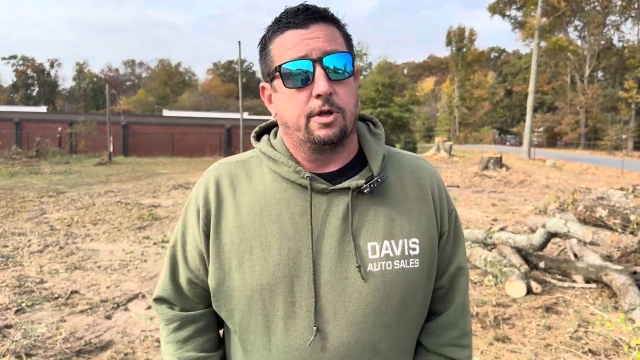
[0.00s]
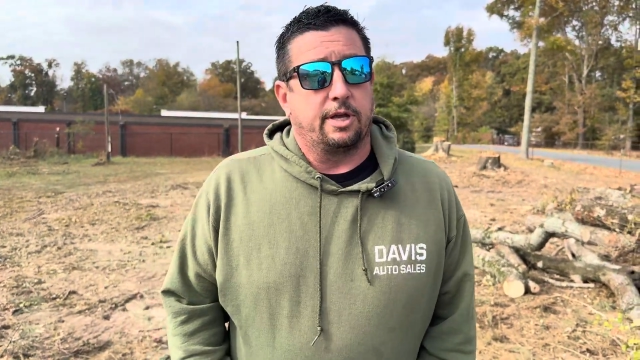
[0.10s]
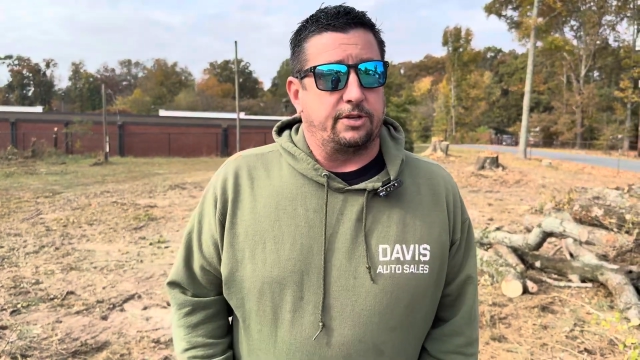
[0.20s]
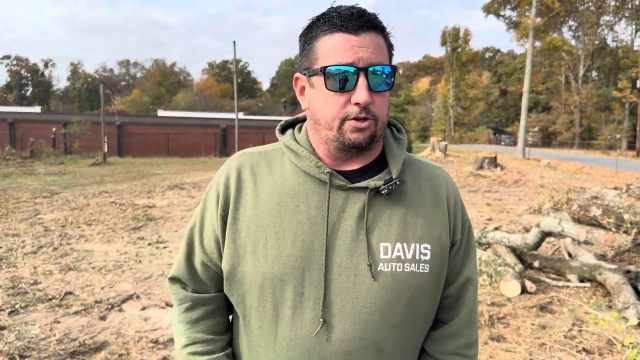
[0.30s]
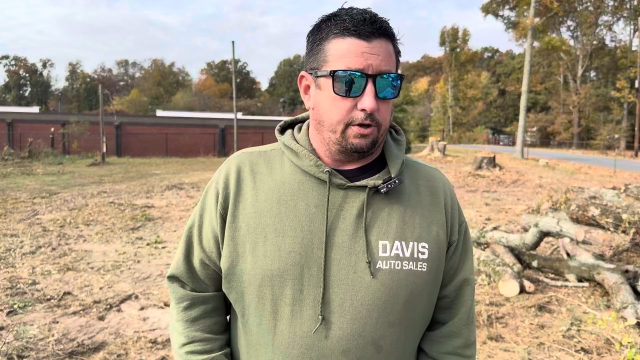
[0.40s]

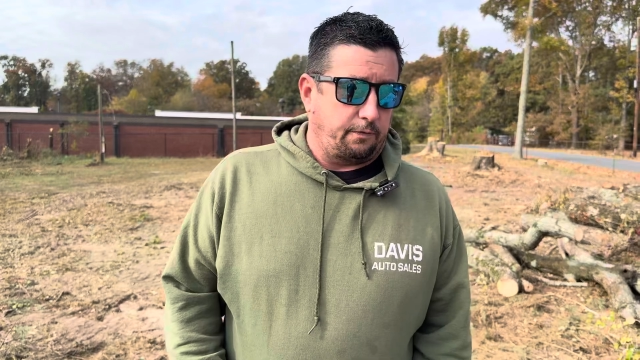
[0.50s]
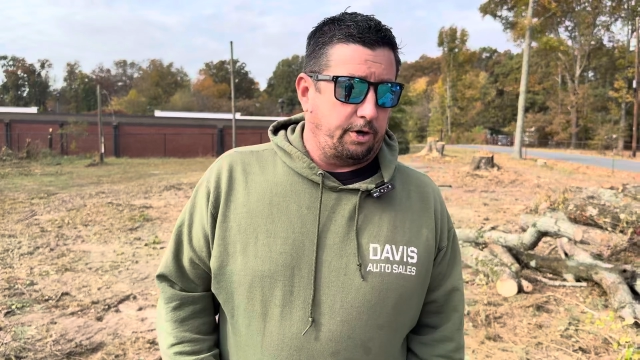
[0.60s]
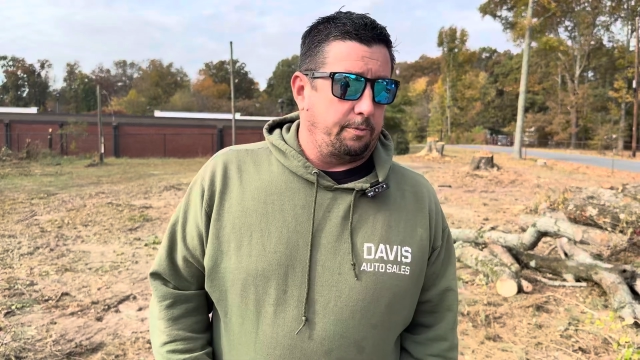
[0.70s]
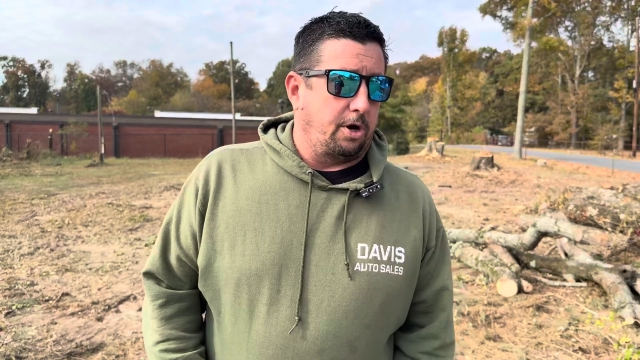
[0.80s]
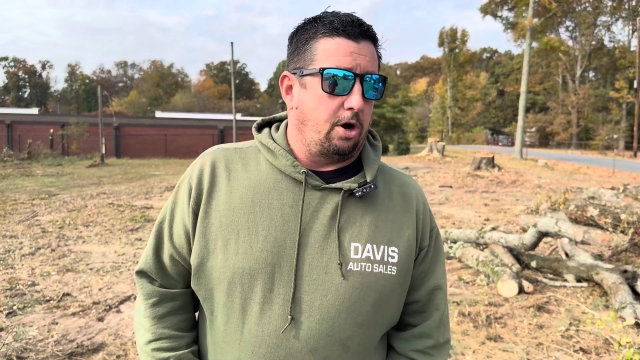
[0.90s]
he's a good friend
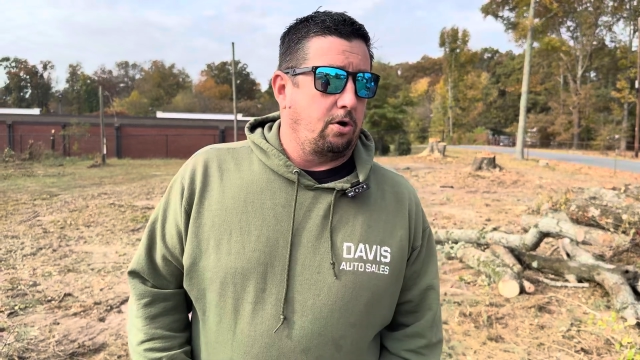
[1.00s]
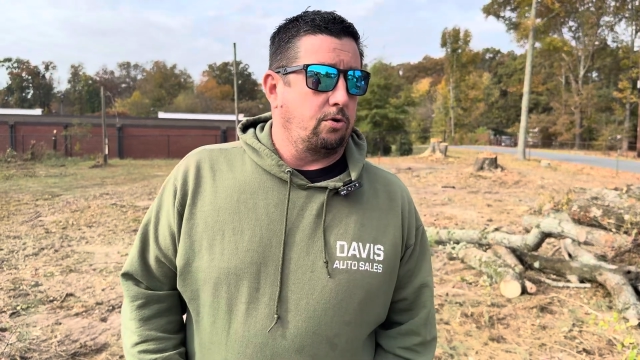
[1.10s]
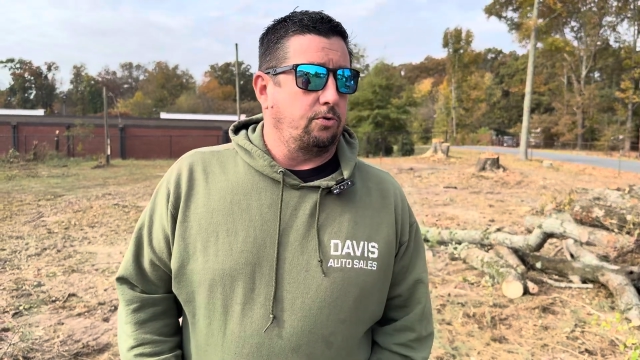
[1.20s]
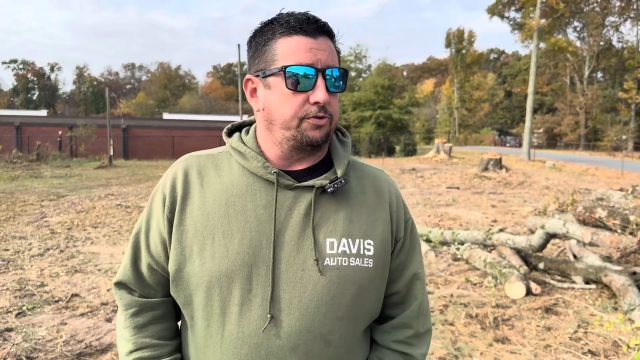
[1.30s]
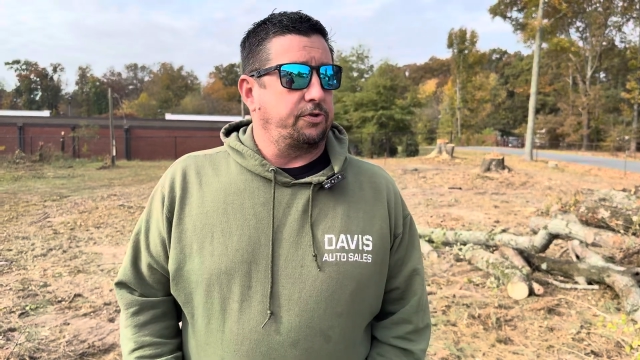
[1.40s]
of my
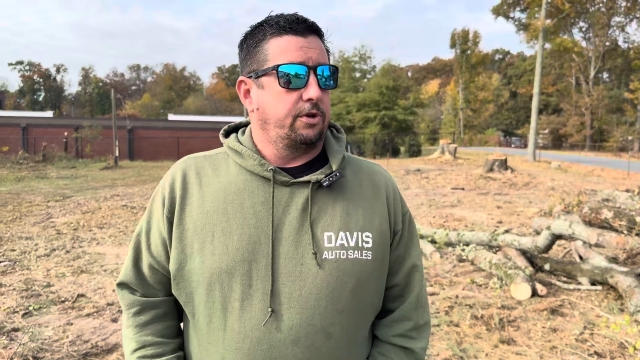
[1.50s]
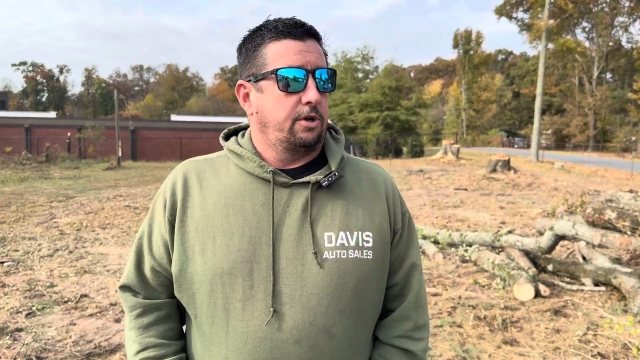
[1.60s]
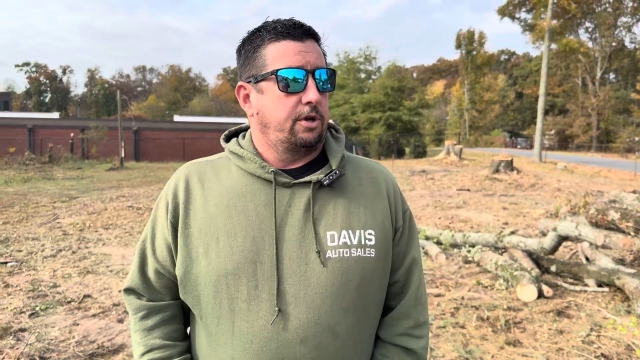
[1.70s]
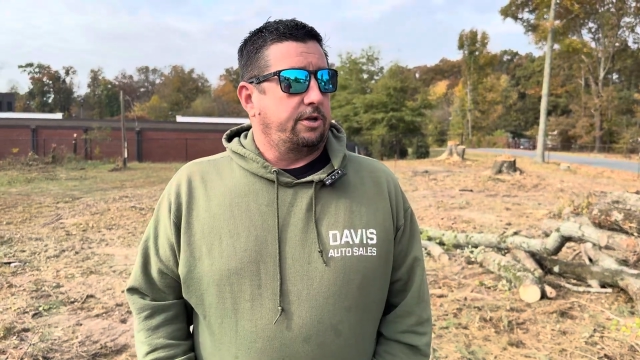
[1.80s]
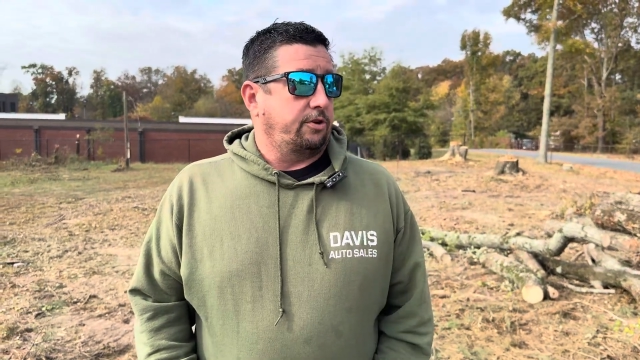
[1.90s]
uncle's.
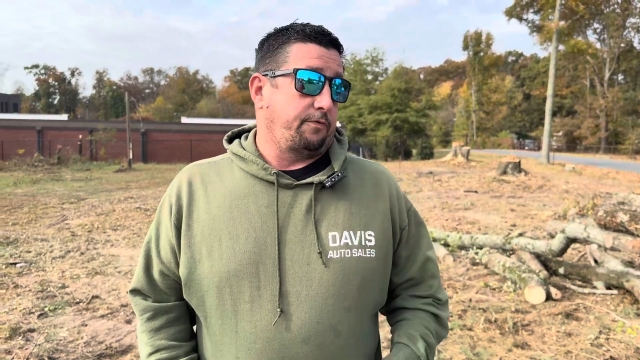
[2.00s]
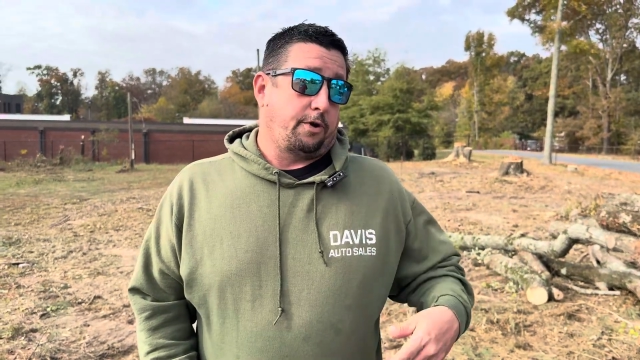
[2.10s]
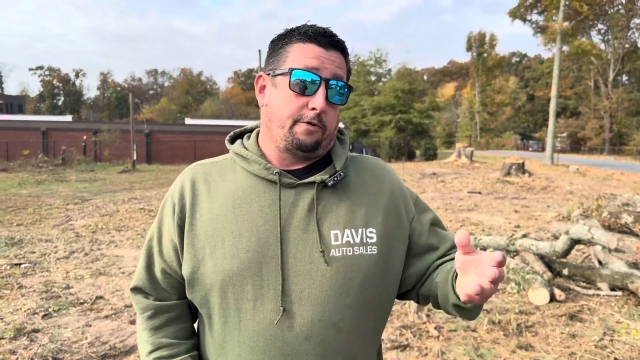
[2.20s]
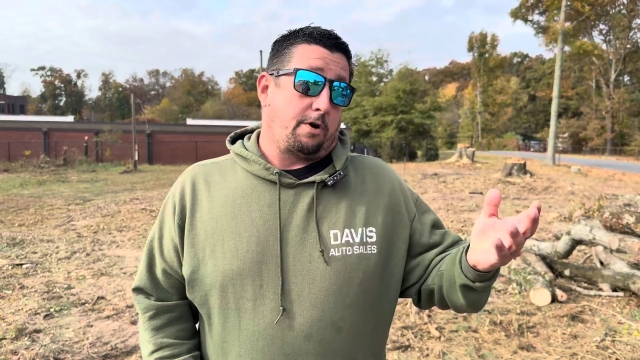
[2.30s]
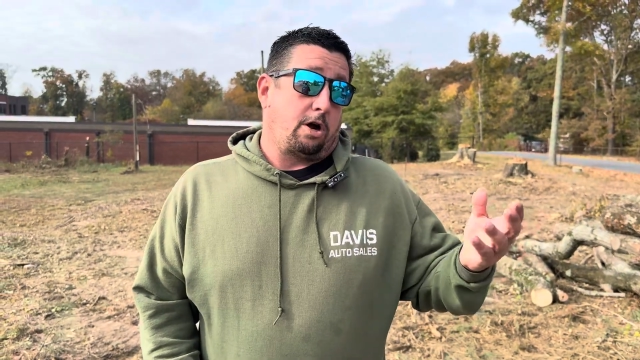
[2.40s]
He's a good
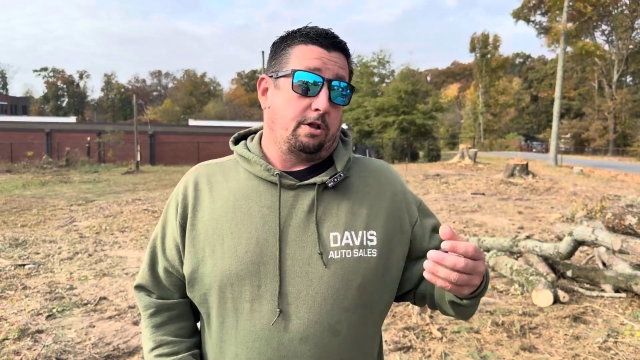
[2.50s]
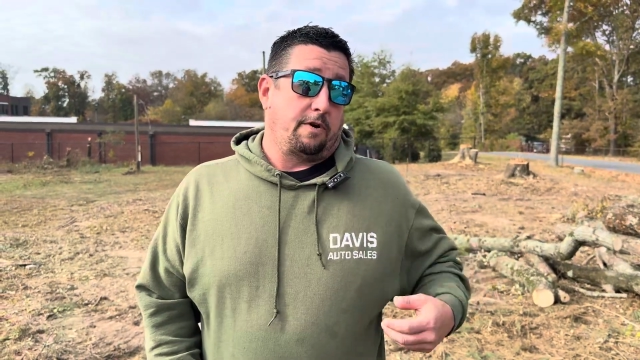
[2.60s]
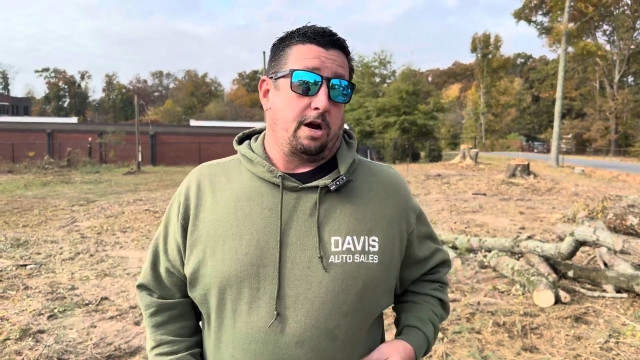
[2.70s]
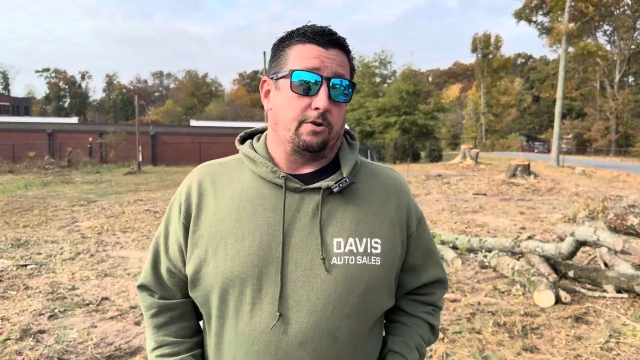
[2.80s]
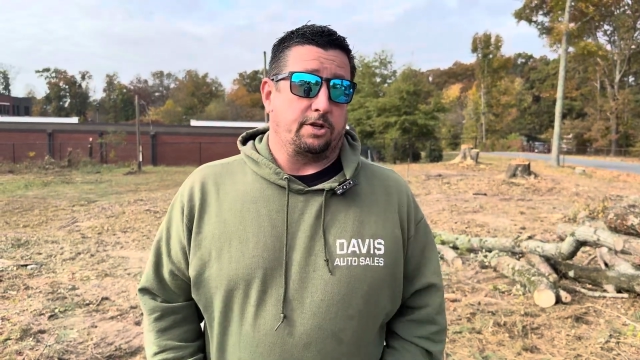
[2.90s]
friend of all of ours.